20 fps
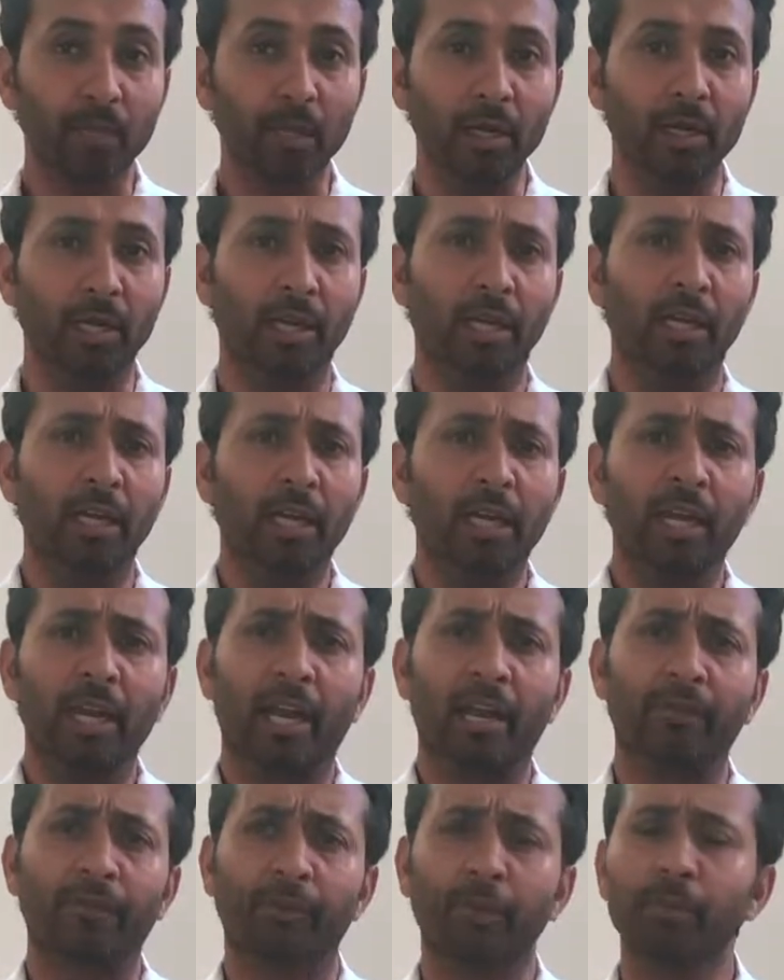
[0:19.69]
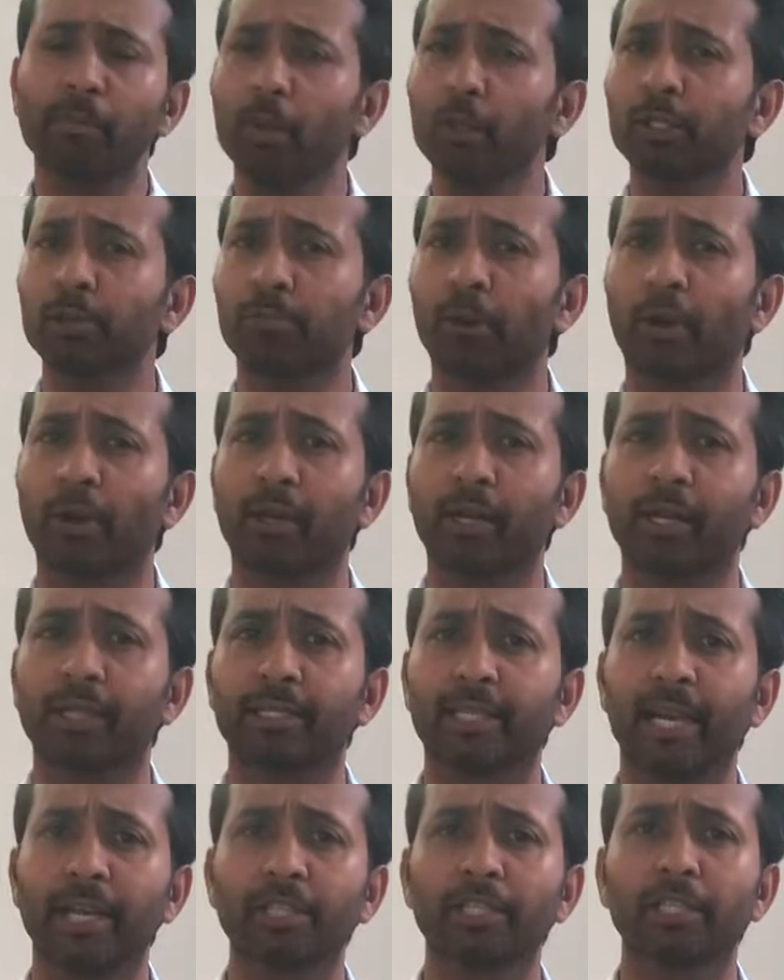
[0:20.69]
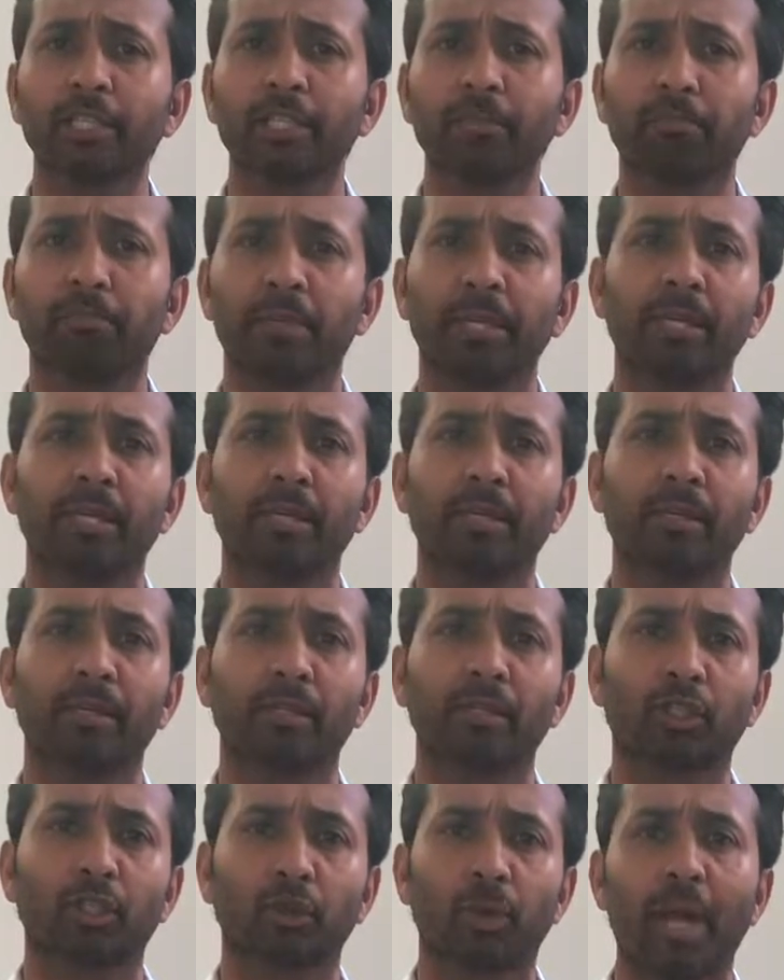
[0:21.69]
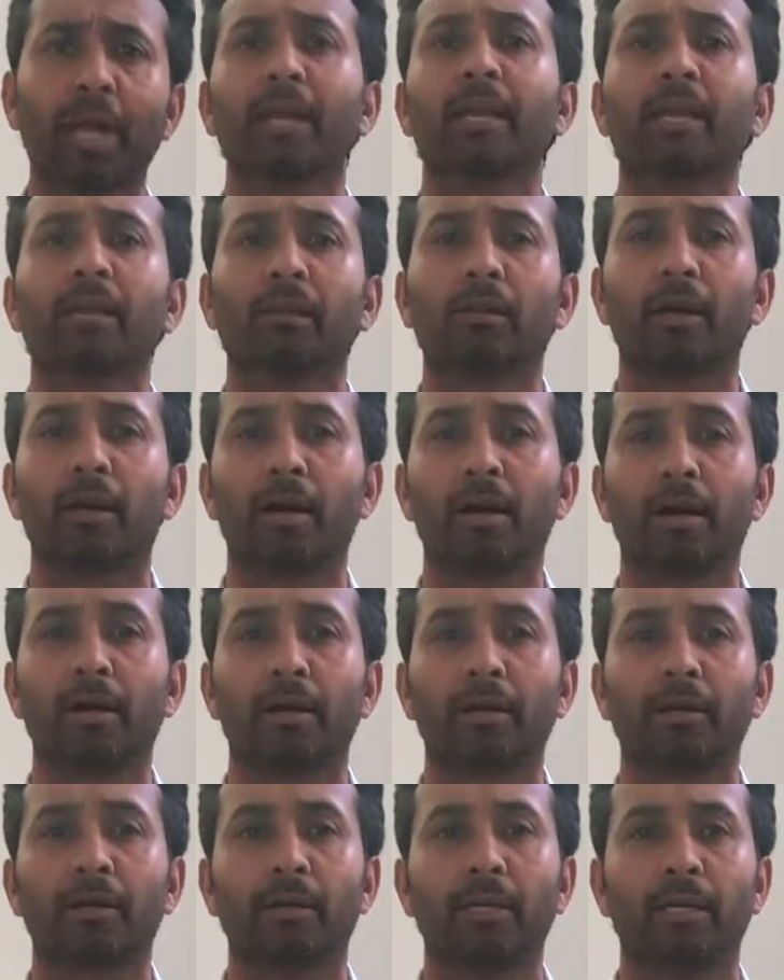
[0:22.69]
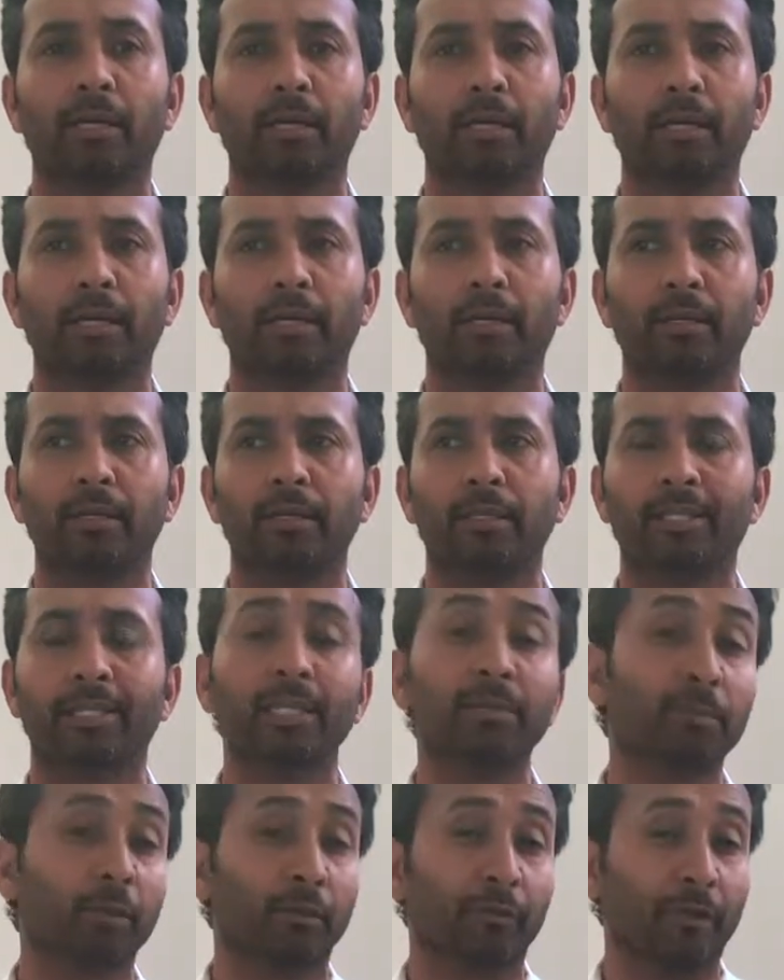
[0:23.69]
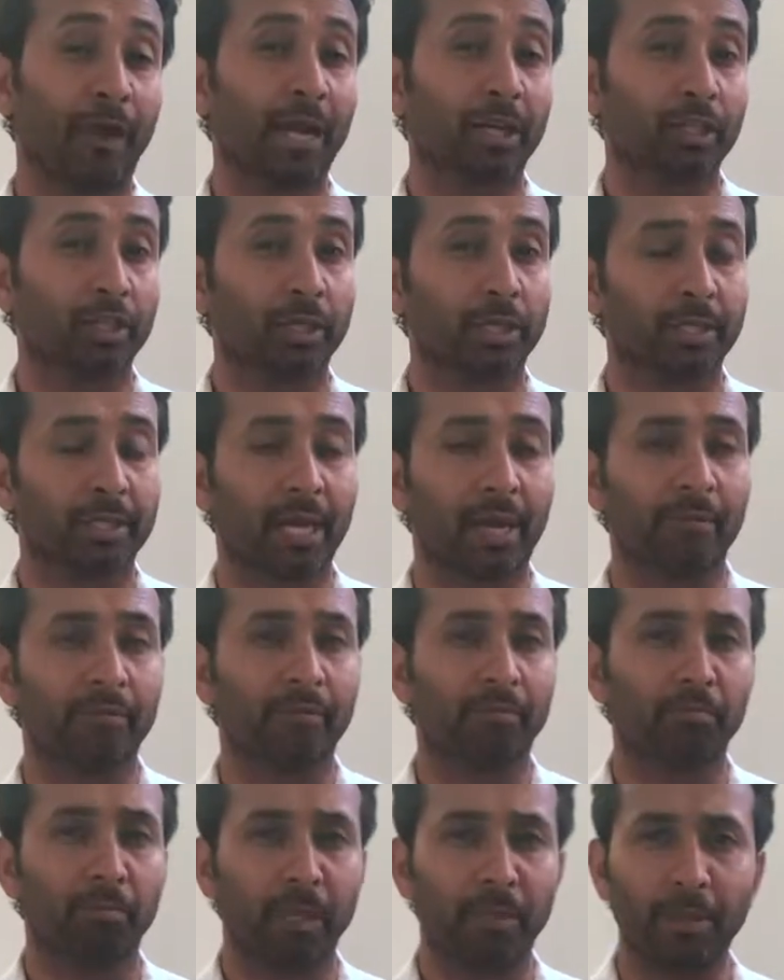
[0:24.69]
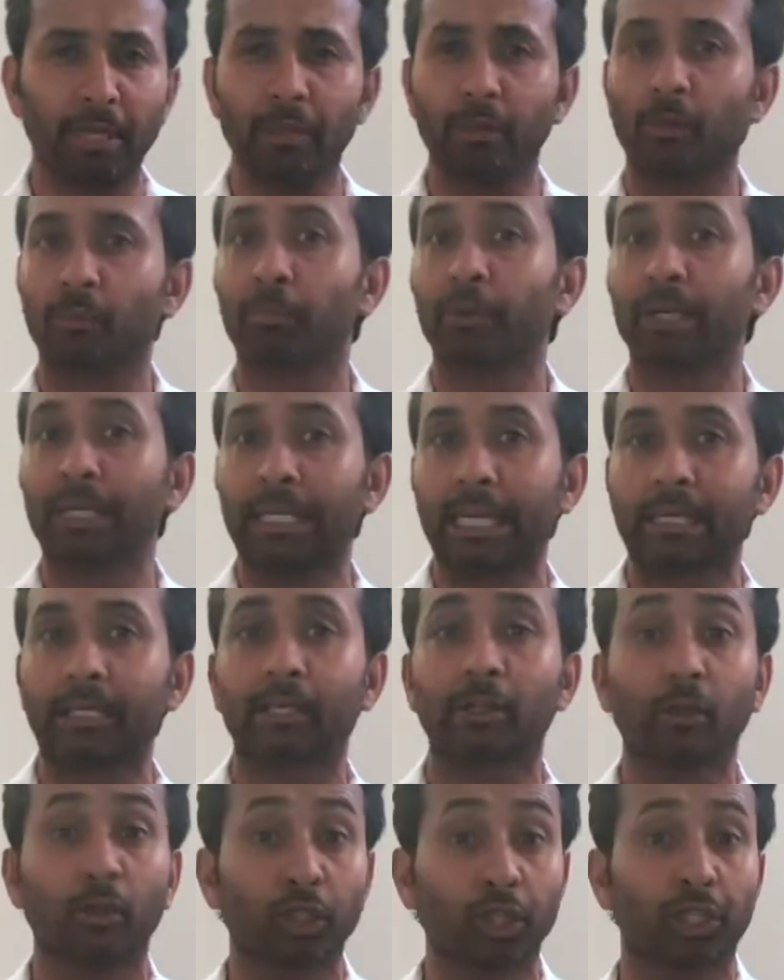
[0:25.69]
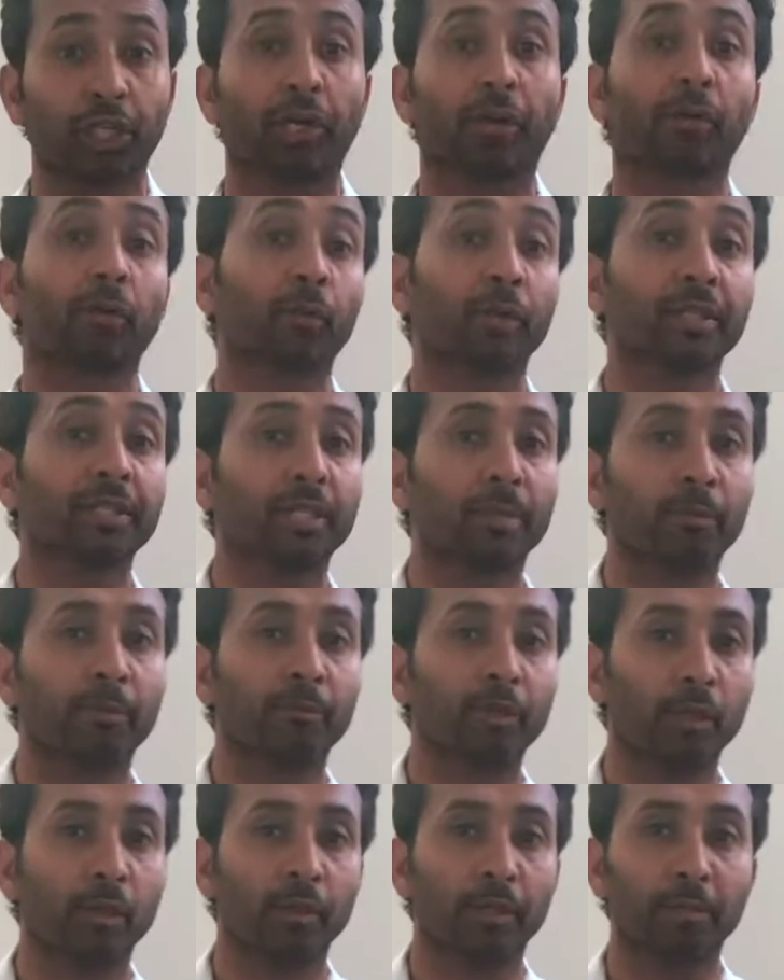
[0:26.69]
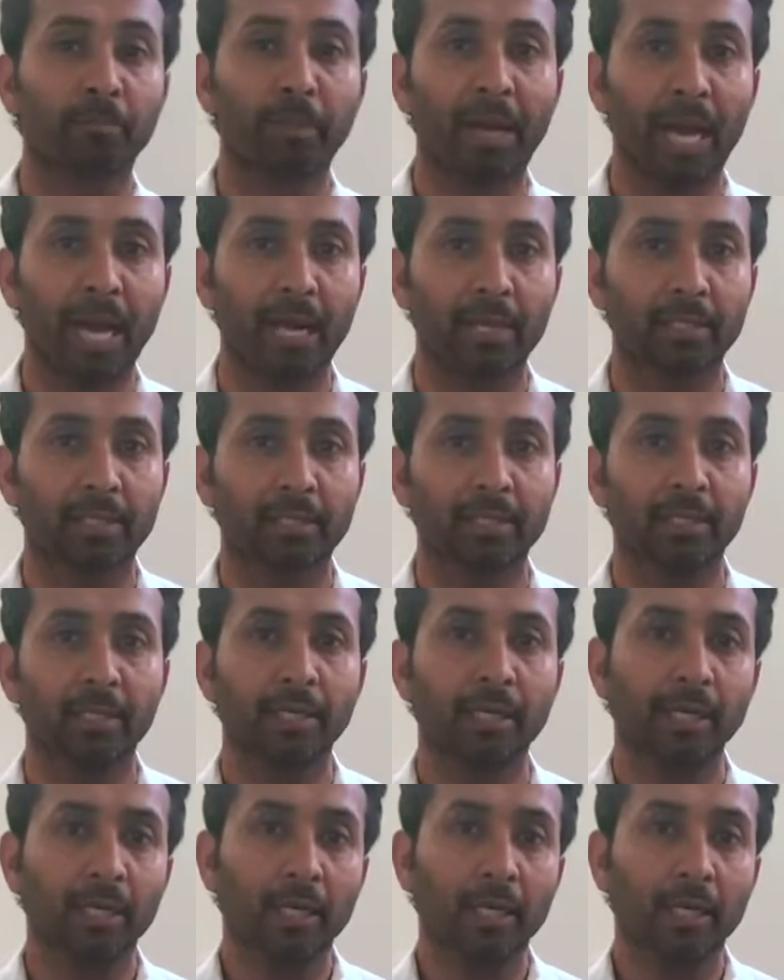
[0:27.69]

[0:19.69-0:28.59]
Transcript: And for the most part, it's actually been tracking along in similar fashion as I've maybe either predicted or shared with some of you in the past.